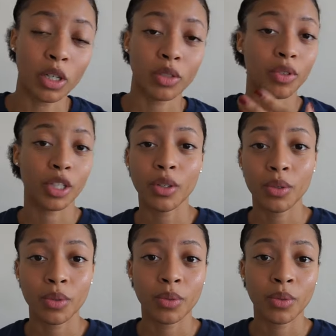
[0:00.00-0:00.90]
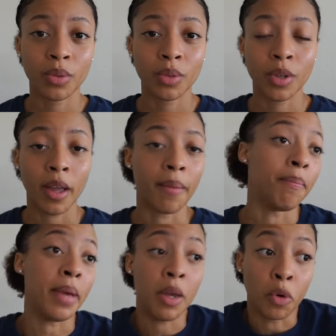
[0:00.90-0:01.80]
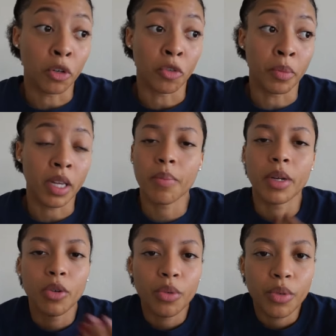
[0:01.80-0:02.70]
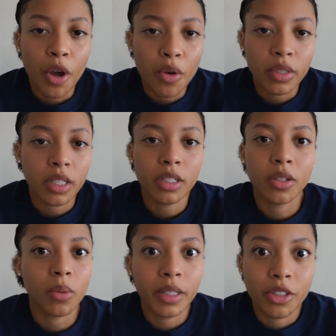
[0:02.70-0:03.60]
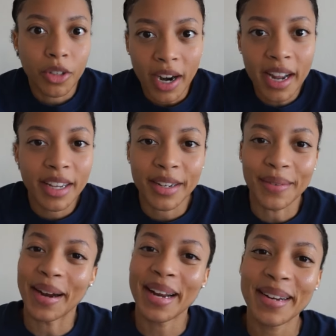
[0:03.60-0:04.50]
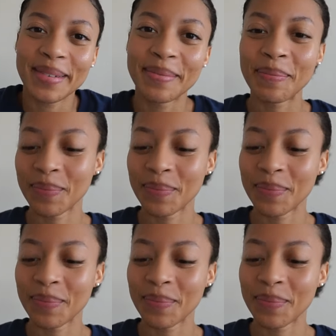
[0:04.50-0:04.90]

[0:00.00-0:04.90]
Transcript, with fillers: works for you may work for me, but who knows until we try it, right?